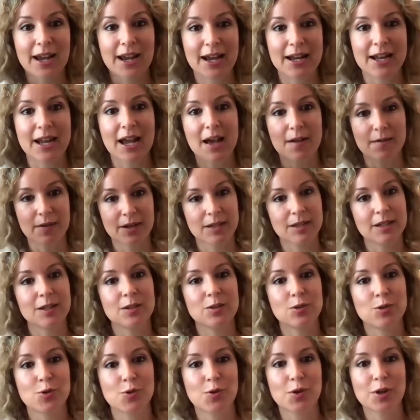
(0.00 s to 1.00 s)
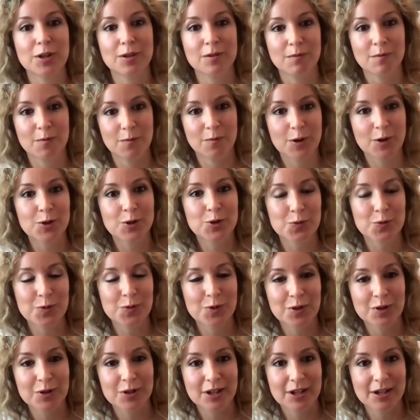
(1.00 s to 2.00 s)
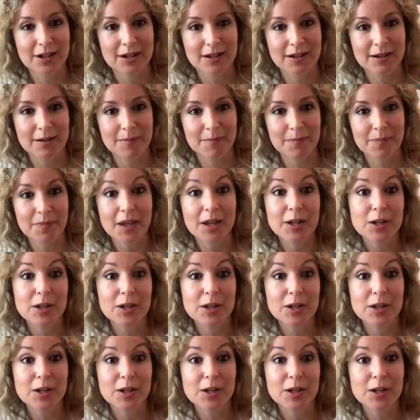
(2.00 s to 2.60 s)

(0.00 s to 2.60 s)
and having these joint virtual um,